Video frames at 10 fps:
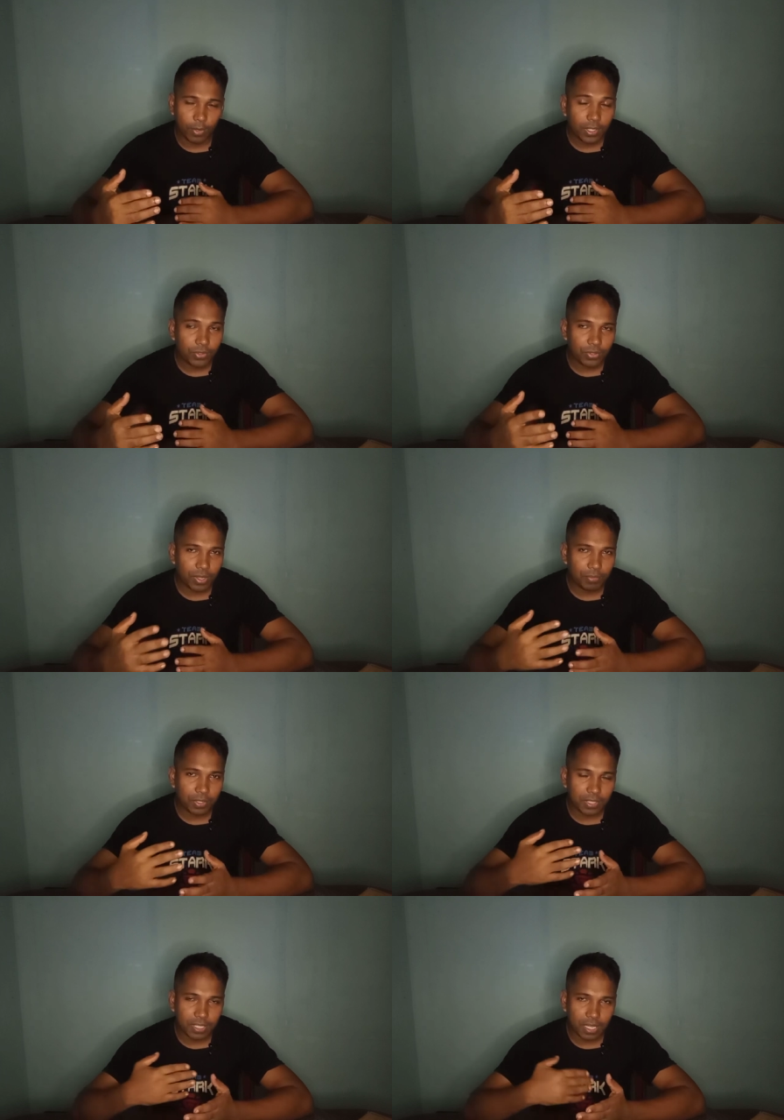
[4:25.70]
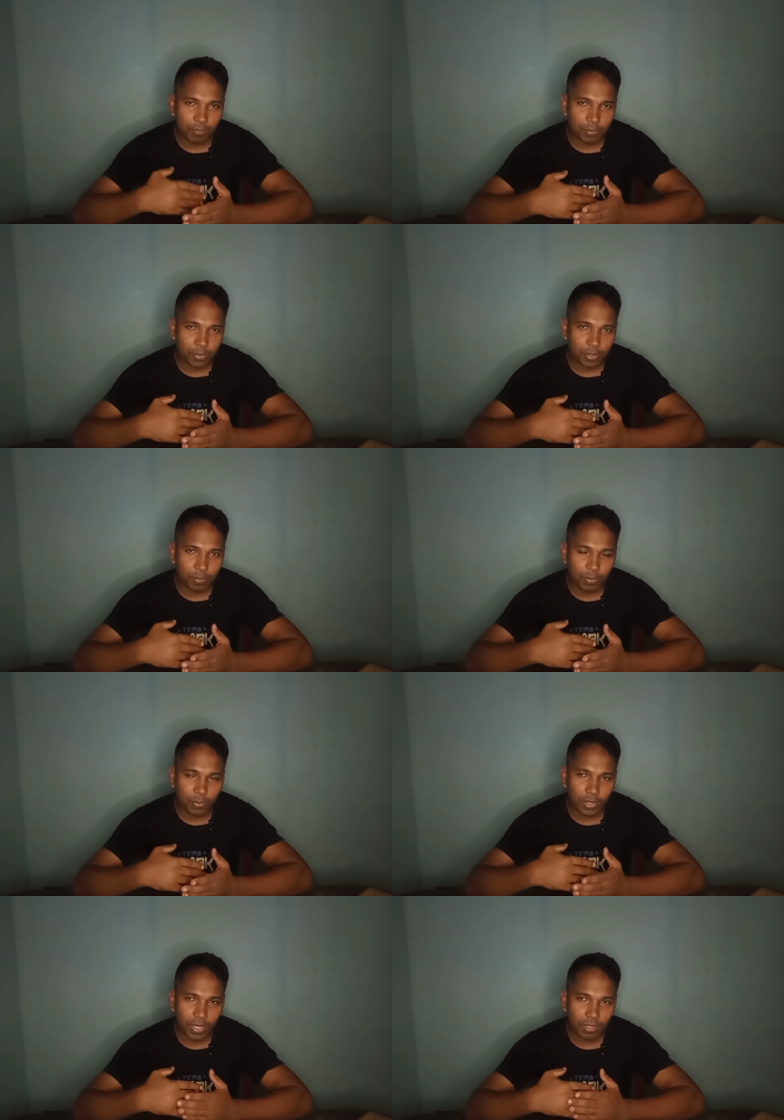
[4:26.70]
what traffic's come
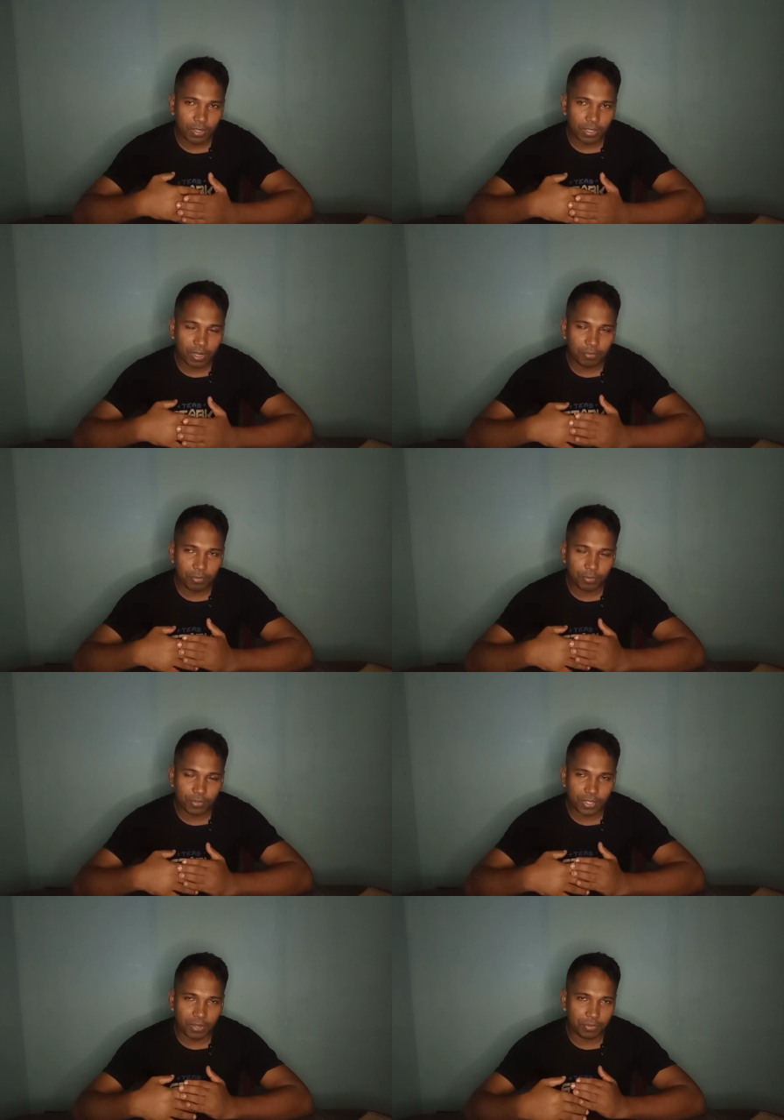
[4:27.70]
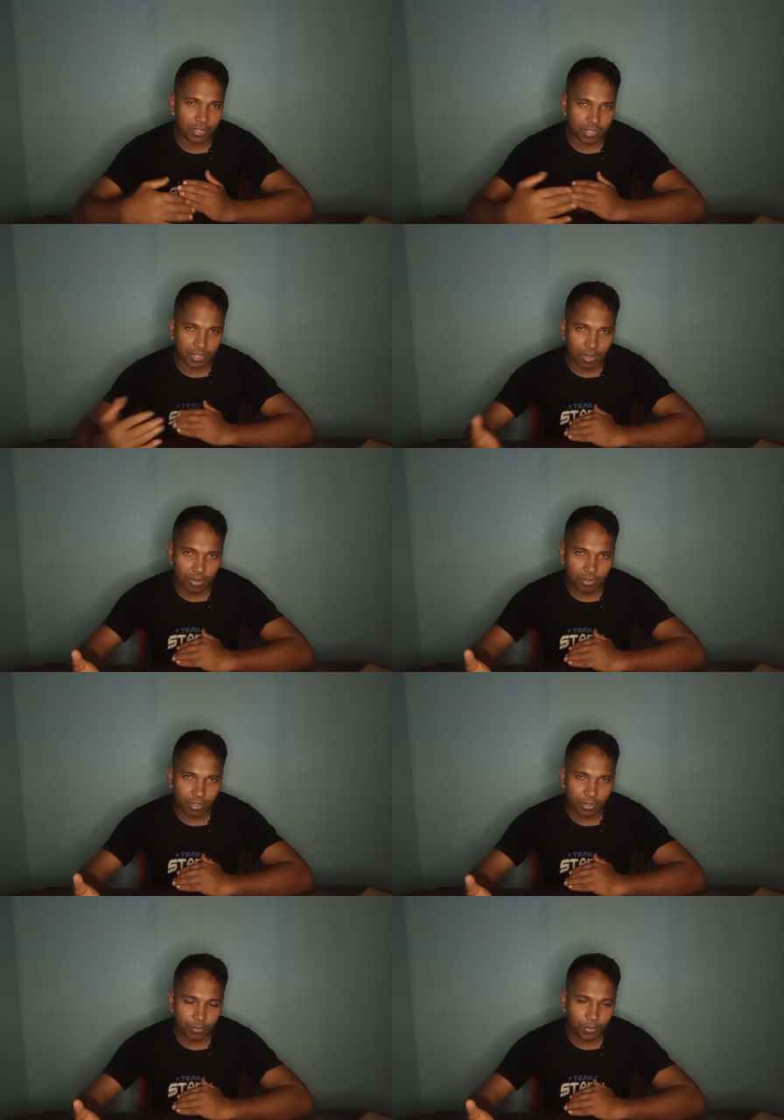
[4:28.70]
from, where traffic's
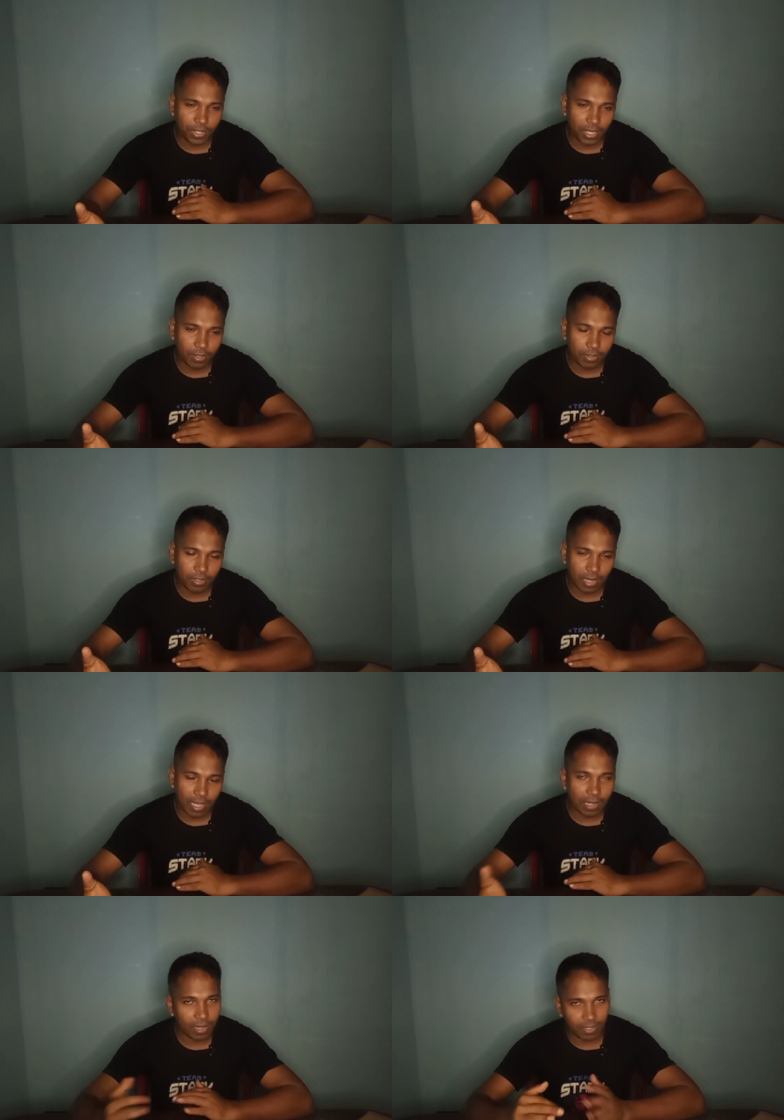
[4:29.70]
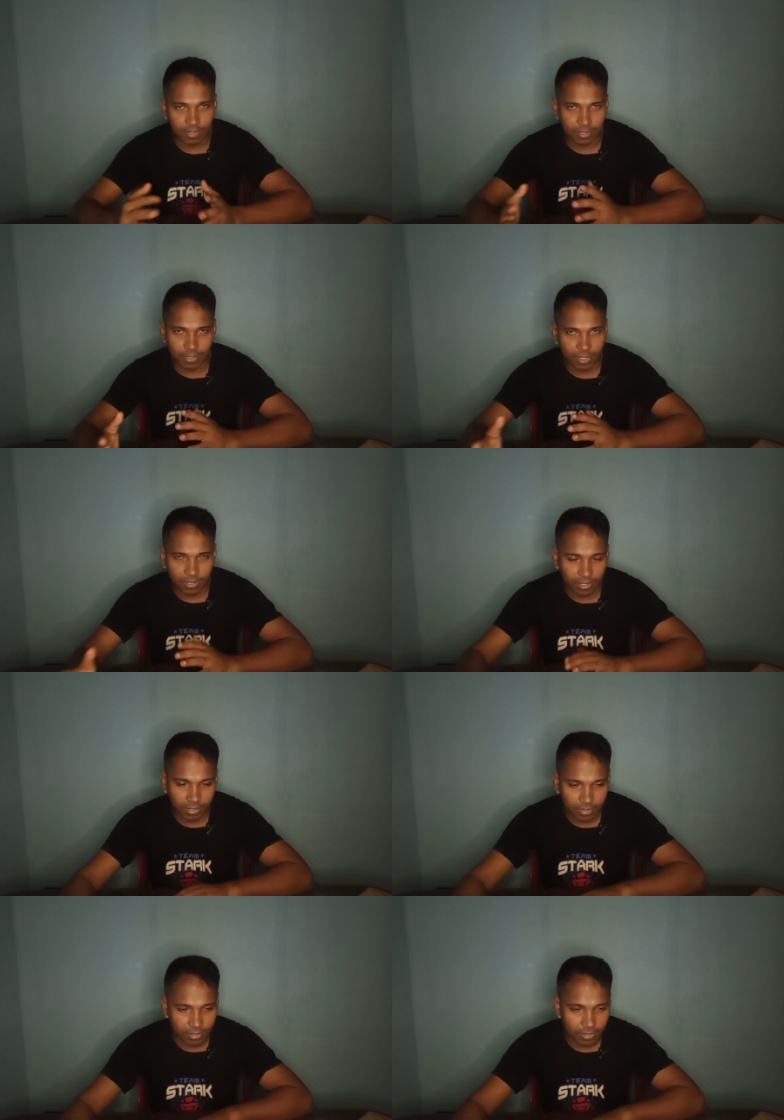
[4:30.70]
gone. We can analyze that
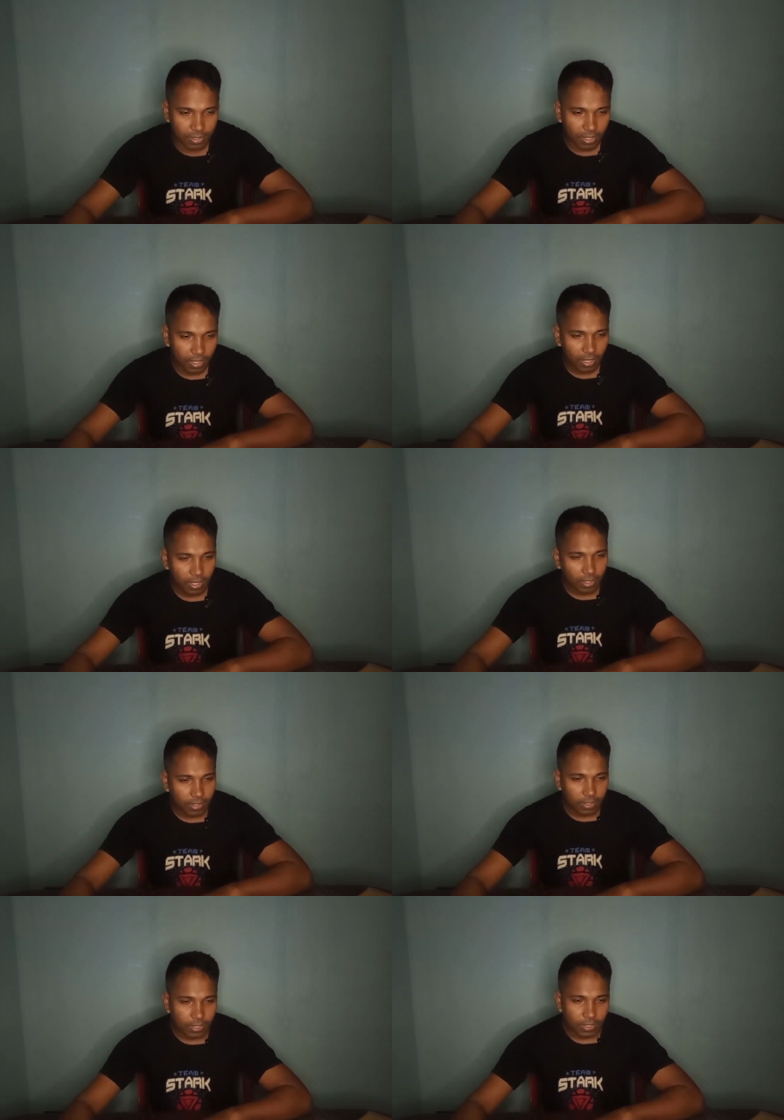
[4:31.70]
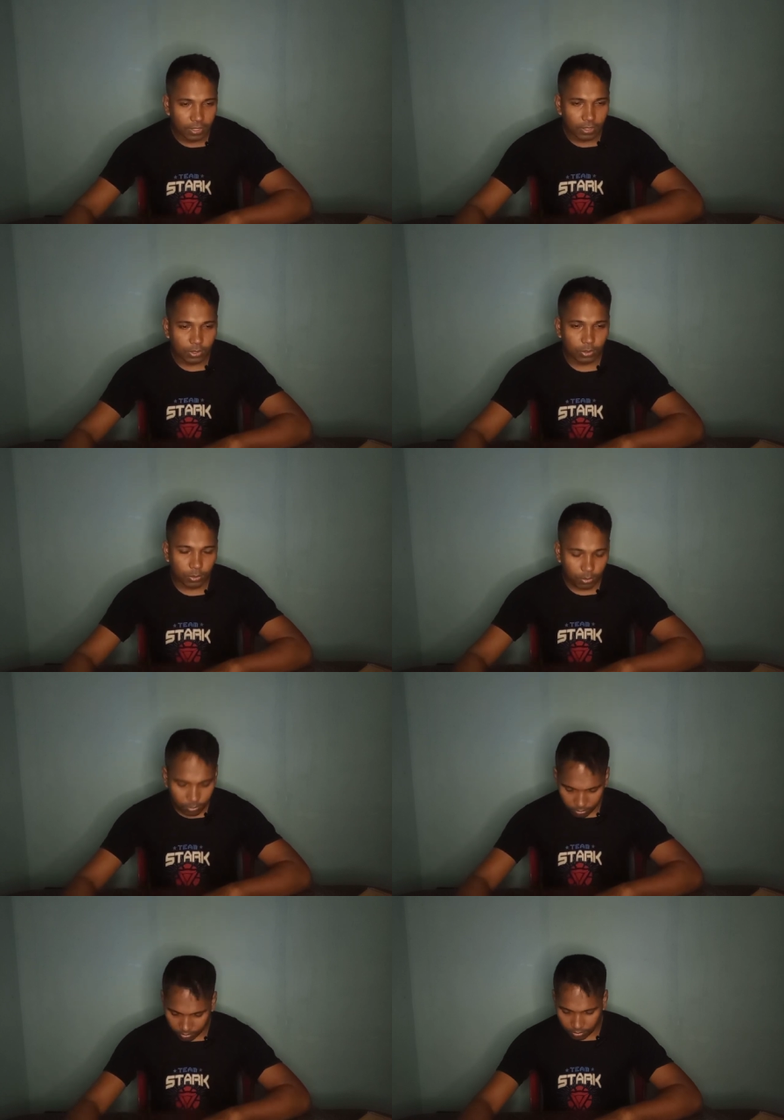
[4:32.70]
things.
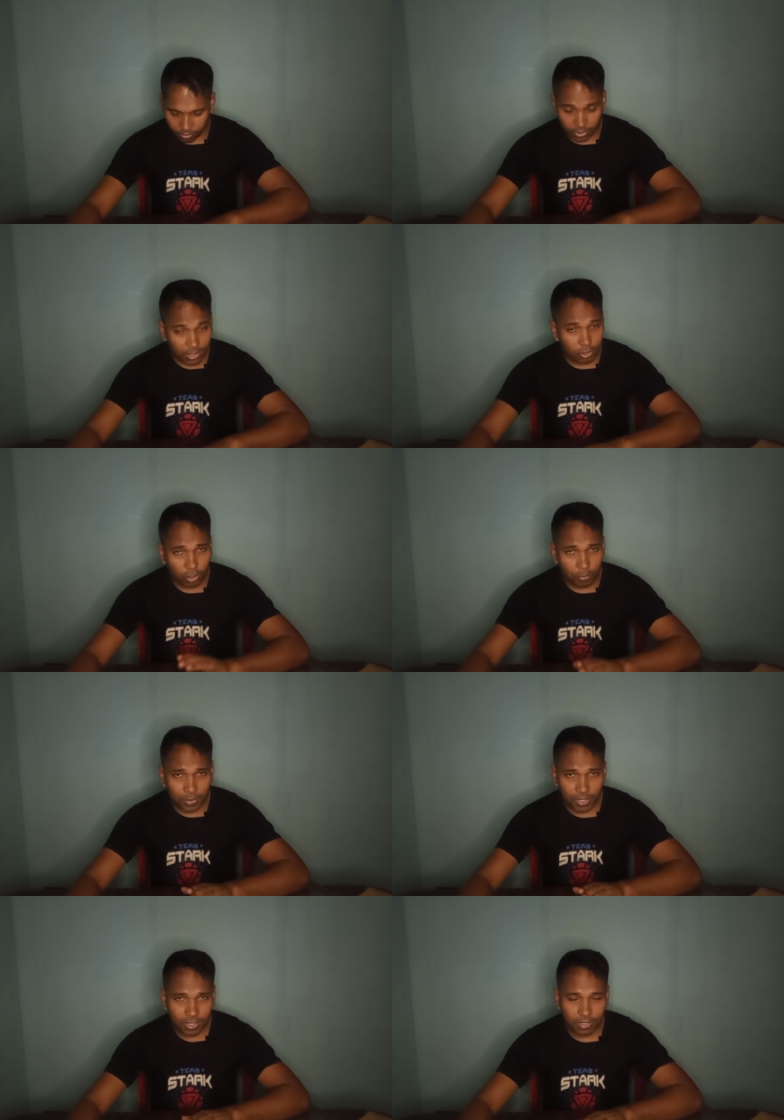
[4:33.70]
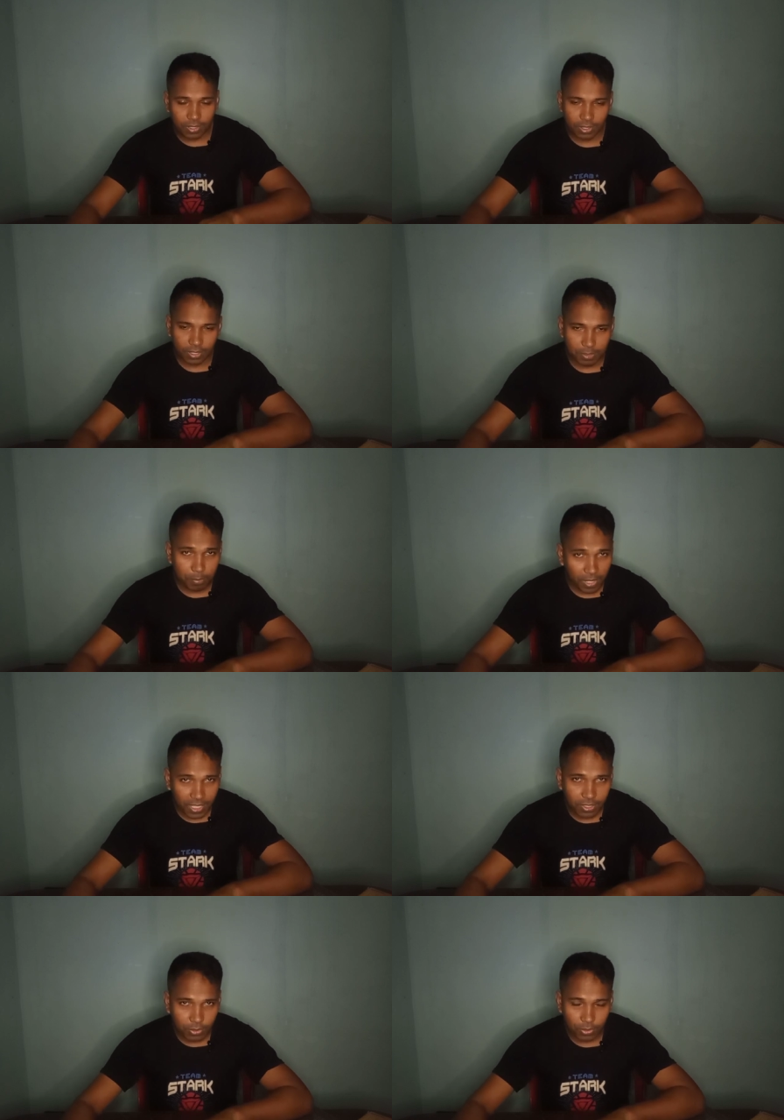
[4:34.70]
So this topics is
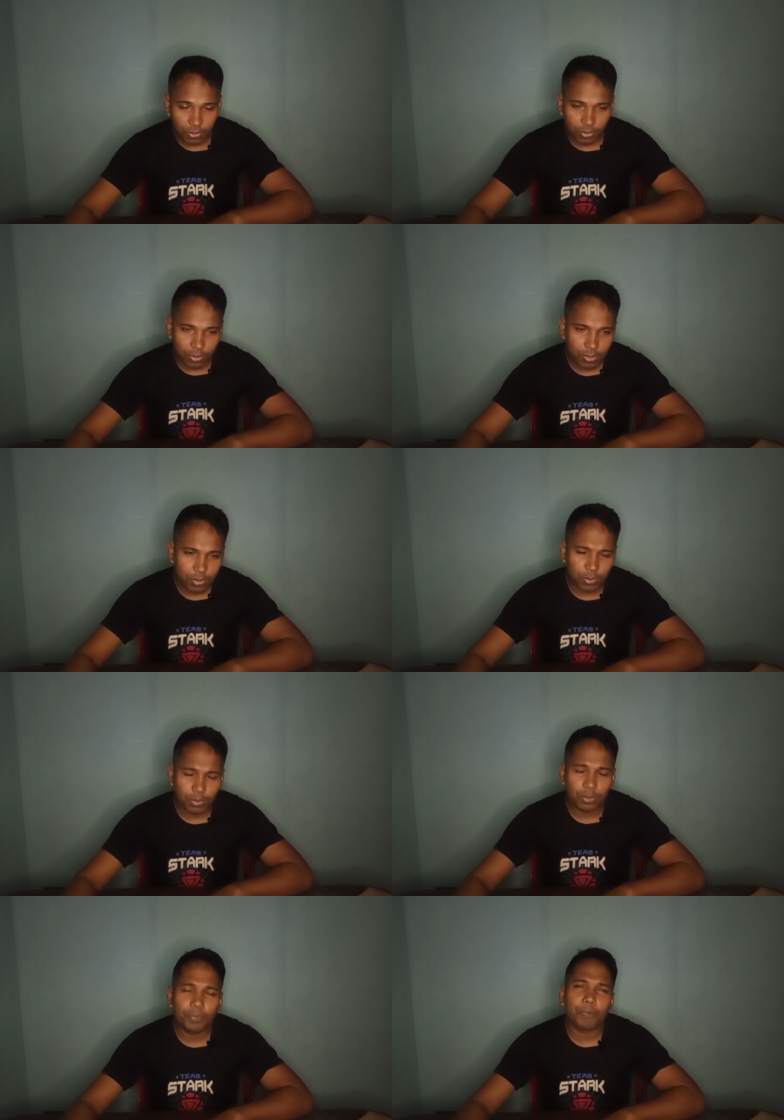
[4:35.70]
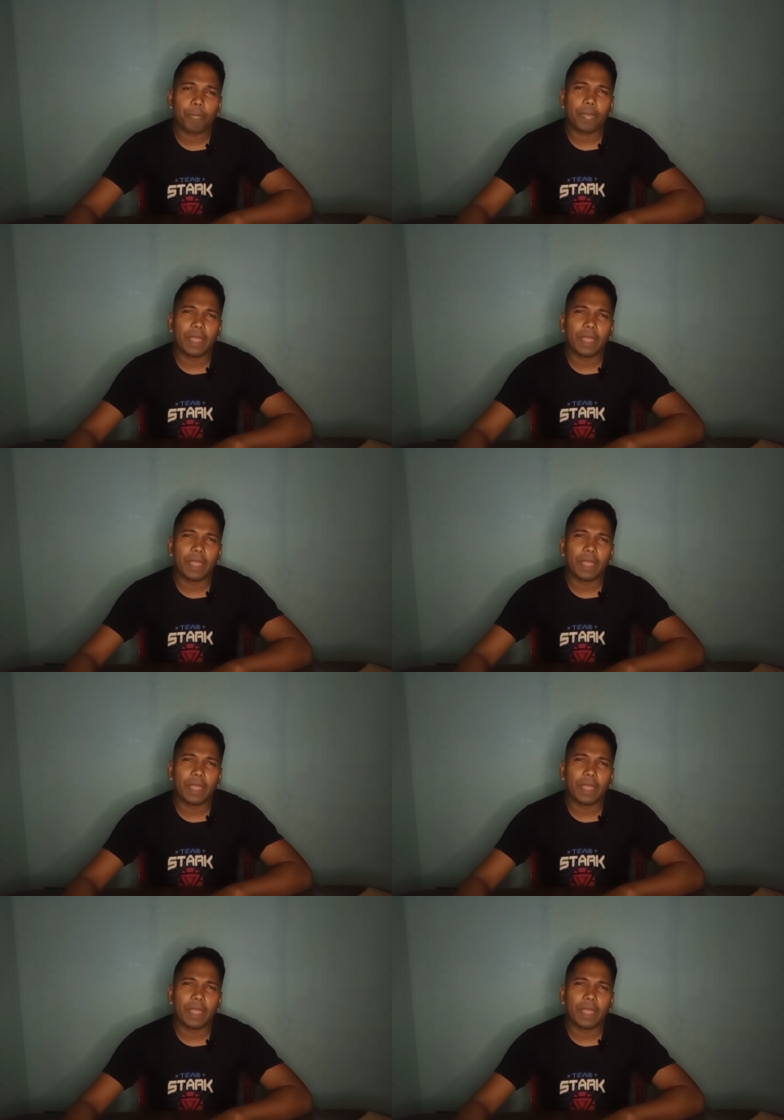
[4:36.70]
price control. So